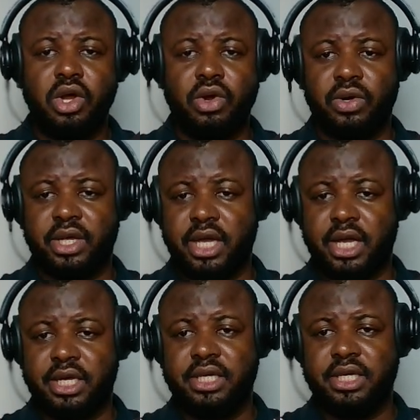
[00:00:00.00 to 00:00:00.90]

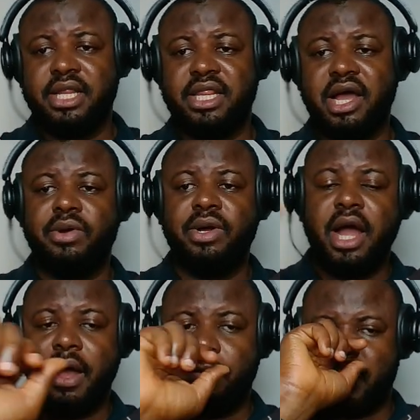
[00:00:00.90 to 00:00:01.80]
Okay. Now,
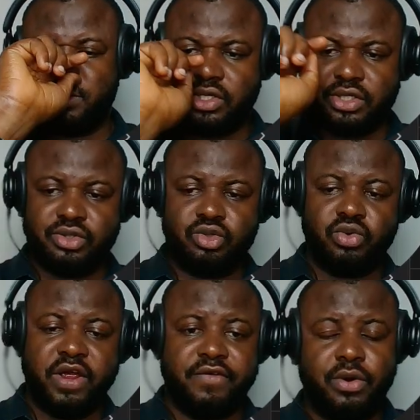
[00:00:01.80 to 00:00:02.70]
I'm going to just do
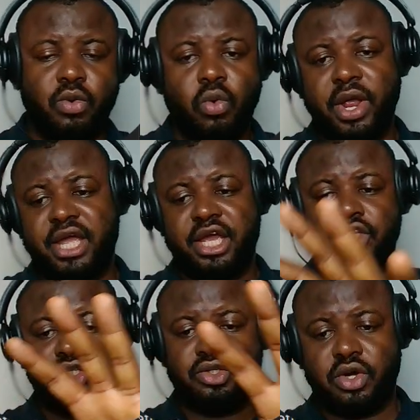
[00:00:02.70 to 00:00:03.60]
a very quick
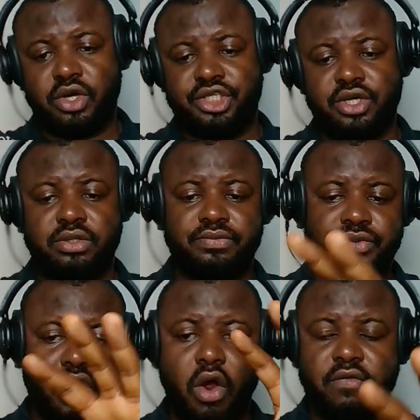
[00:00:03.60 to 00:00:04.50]
introduction
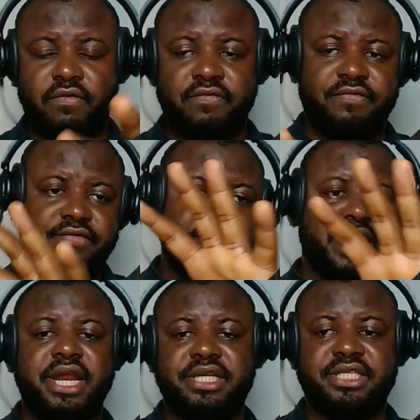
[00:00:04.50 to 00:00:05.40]
of the
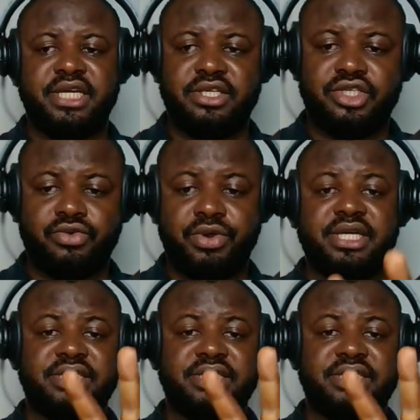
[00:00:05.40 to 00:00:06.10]
n8n screen.